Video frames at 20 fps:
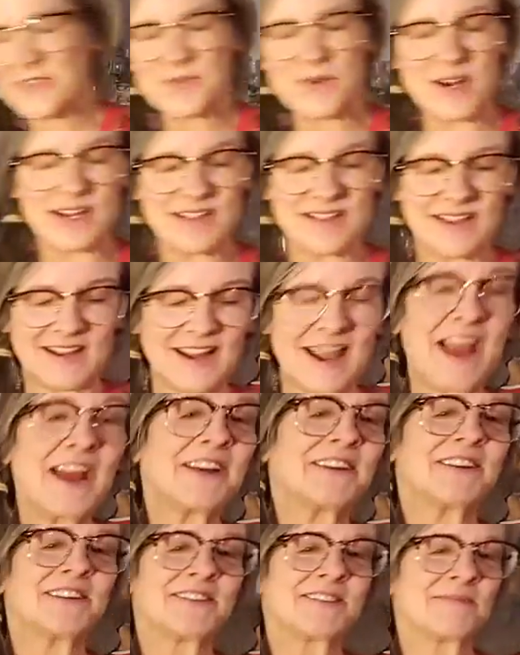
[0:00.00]
one of the
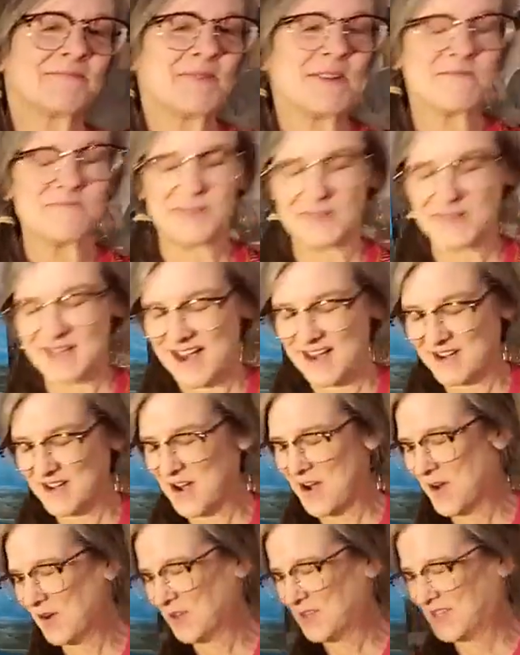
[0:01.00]
kindest people I
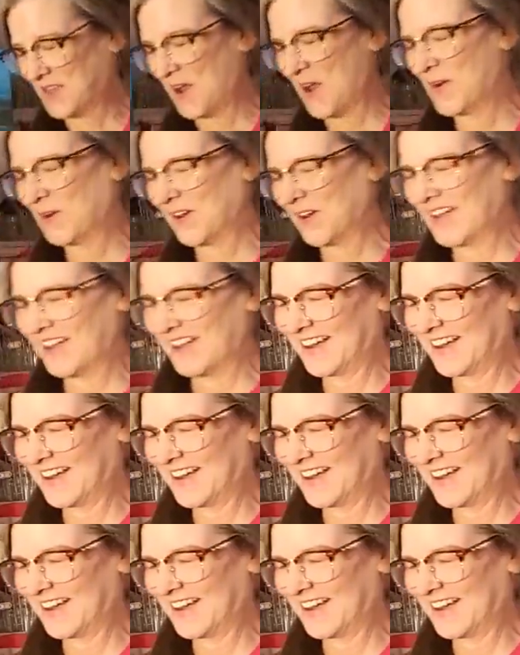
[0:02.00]
know. So.